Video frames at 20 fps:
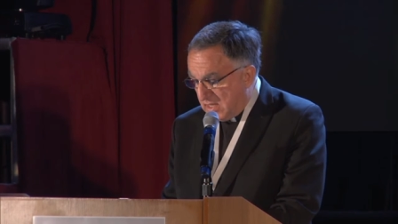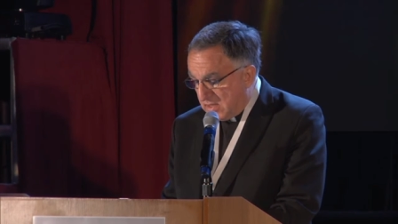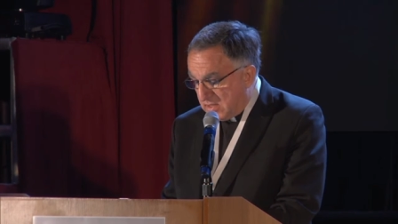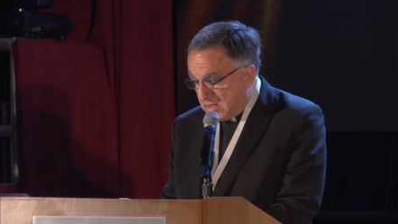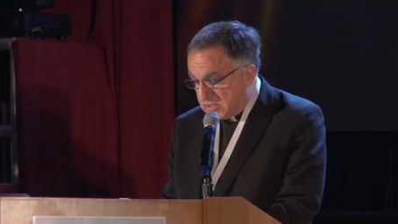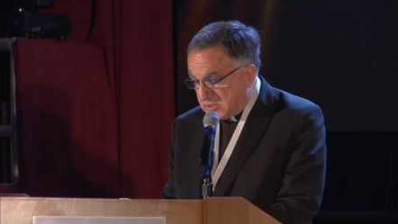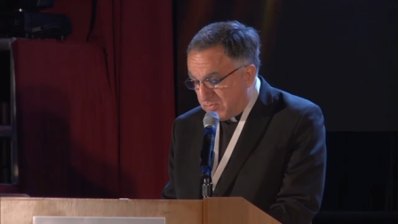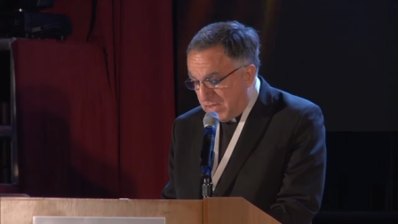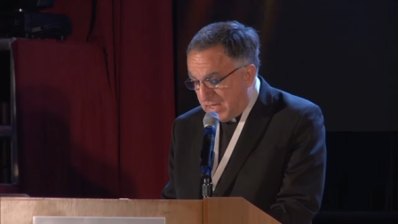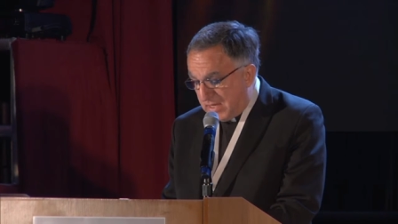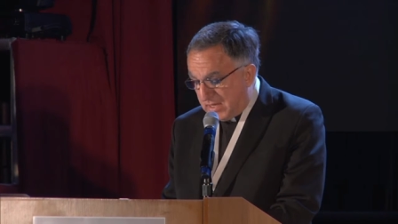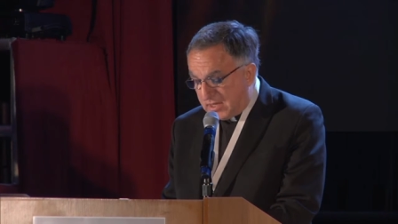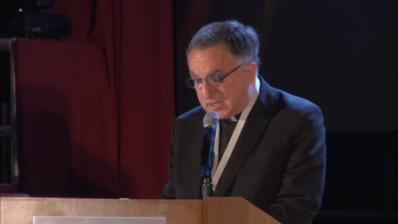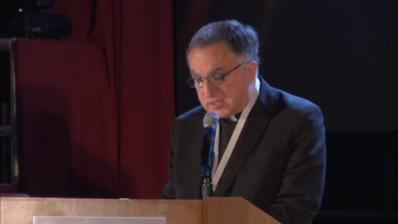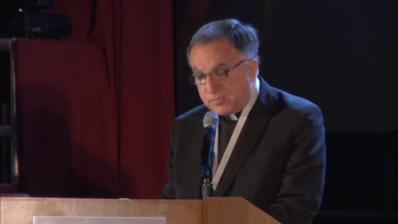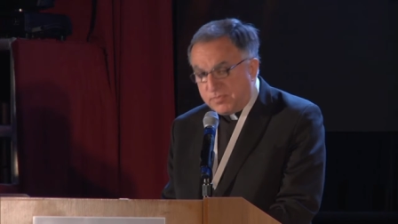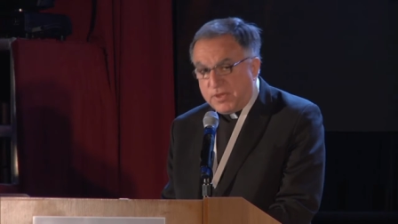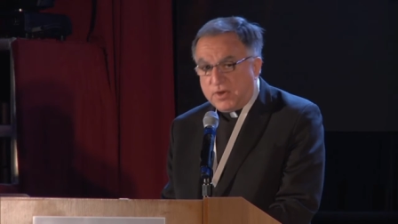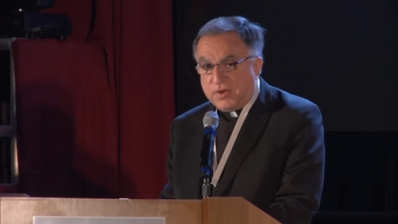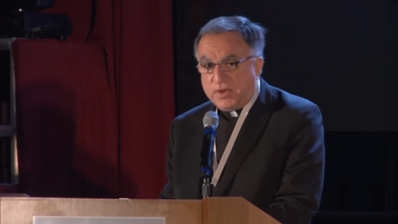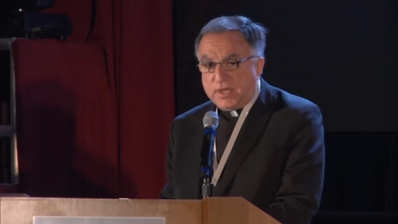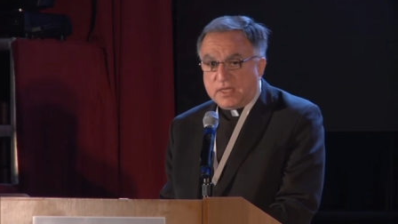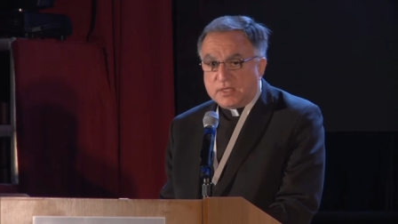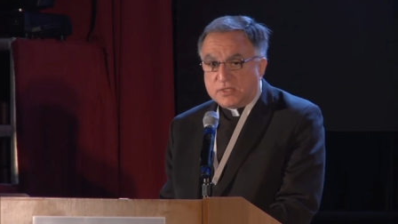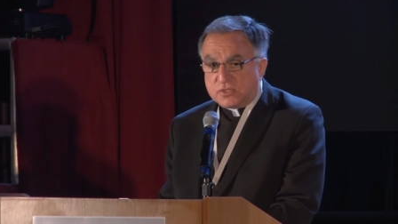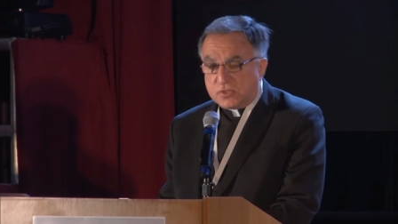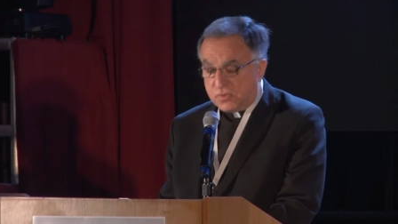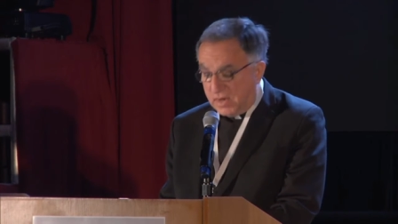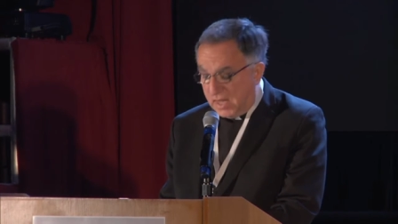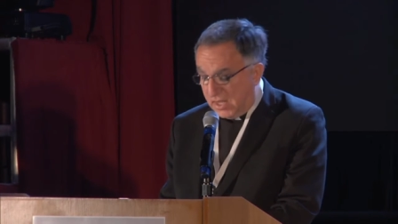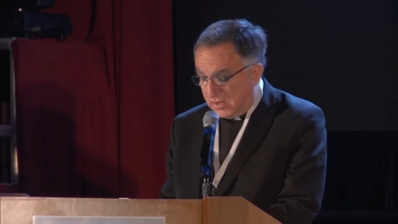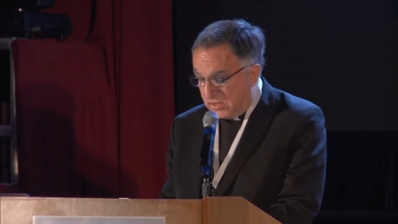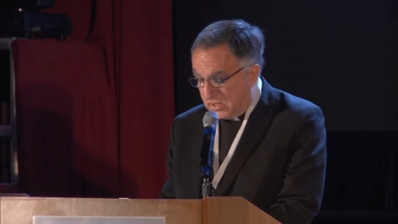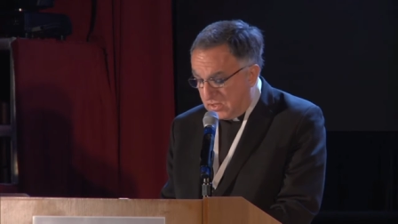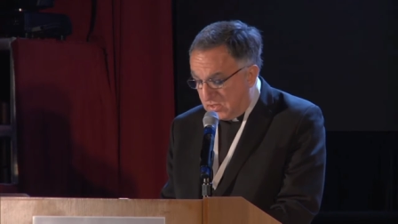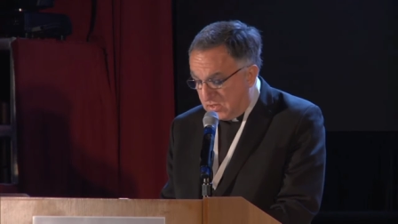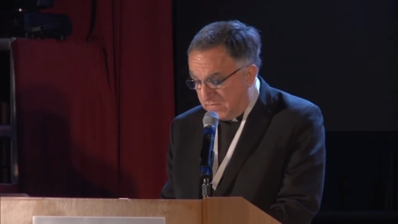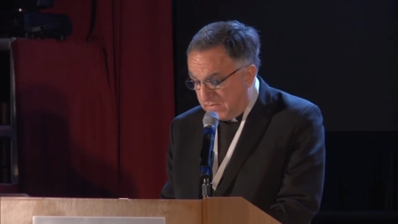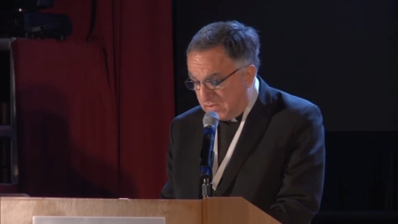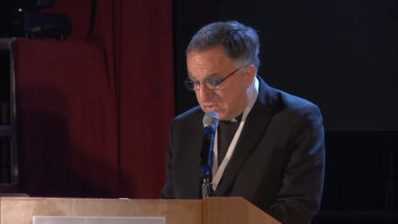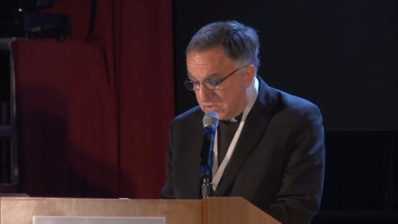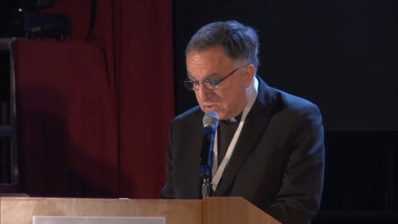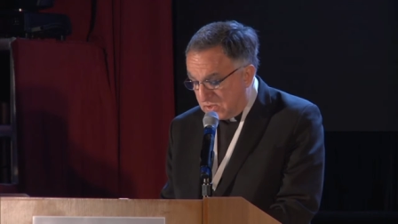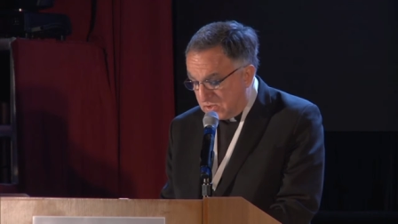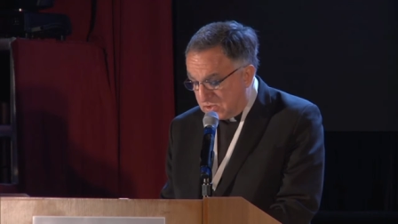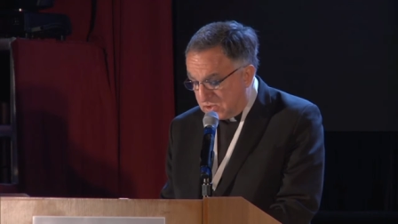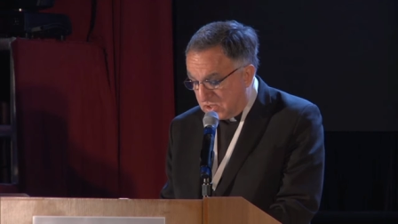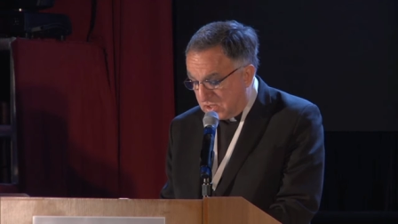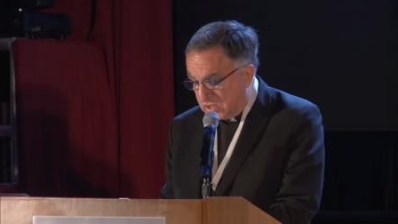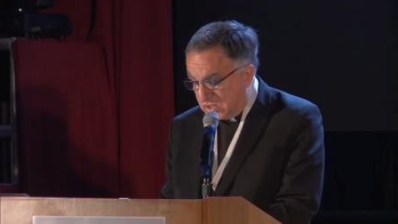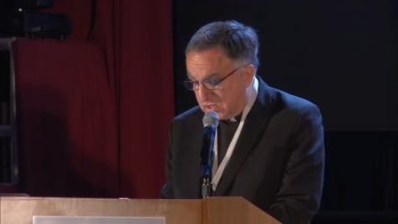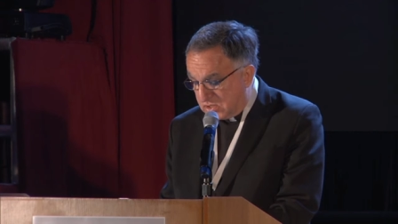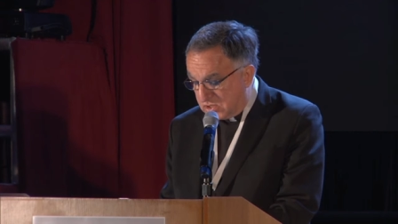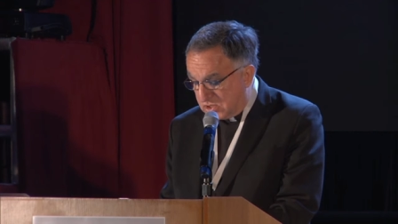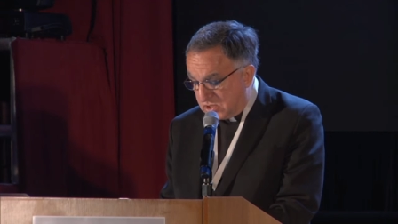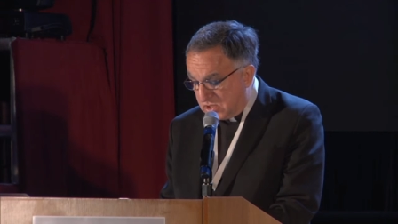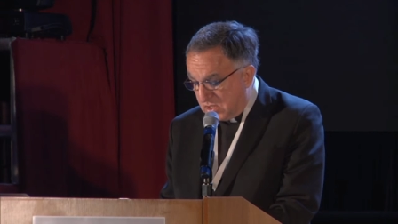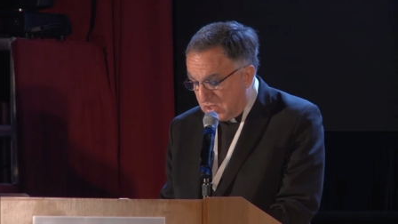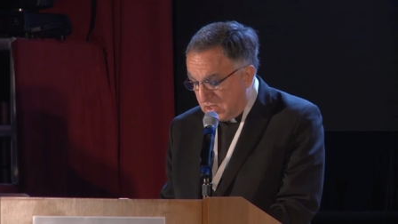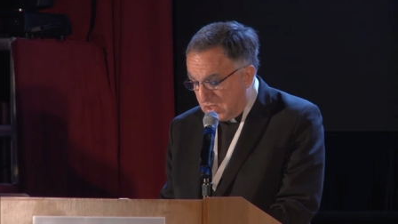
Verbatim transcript: that's being experienced throughout the universal church.